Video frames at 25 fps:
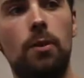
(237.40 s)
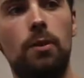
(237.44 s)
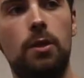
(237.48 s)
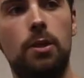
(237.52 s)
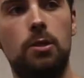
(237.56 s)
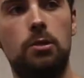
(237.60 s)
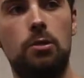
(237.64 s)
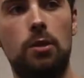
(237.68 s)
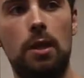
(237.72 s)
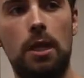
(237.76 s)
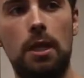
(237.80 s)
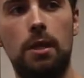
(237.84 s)
the
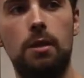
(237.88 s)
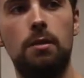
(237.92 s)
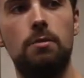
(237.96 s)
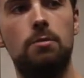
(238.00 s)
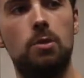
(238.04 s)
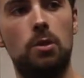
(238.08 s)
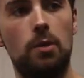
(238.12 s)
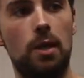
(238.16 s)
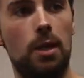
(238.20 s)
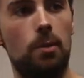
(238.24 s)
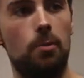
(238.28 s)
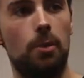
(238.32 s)
trick.
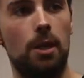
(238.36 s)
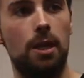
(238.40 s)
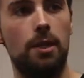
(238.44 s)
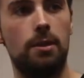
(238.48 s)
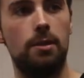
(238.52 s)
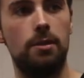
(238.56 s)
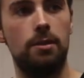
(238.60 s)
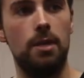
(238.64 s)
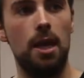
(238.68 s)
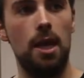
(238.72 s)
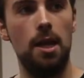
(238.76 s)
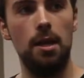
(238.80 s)
So they play the
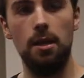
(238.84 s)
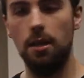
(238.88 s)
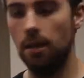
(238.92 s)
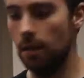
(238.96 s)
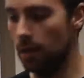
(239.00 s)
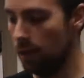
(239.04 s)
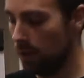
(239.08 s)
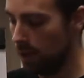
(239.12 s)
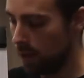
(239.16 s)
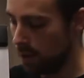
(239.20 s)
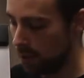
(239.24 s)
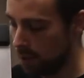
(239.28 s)
10.
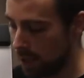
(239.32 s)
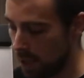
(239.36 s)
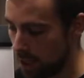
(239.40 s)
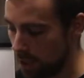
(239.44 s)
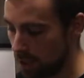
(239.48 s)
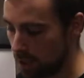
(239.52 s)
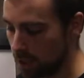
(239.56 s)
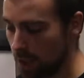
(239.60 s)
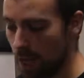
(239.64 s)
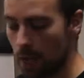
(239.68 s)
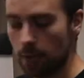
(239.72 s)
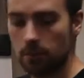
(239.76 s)
Then
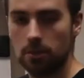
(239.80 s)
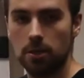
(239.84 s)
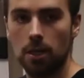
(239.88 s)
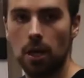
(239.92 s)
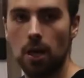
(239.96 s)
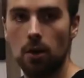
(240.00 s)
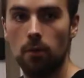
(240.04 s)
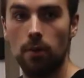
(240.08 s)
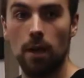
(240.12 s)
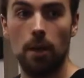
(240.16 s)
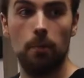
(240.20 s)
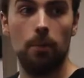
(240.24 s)
it's South's
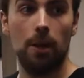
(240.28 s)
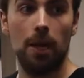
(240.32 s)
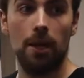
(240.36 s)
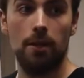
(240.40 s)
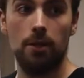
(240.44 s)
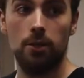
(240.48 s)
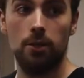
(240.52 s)
go, they play the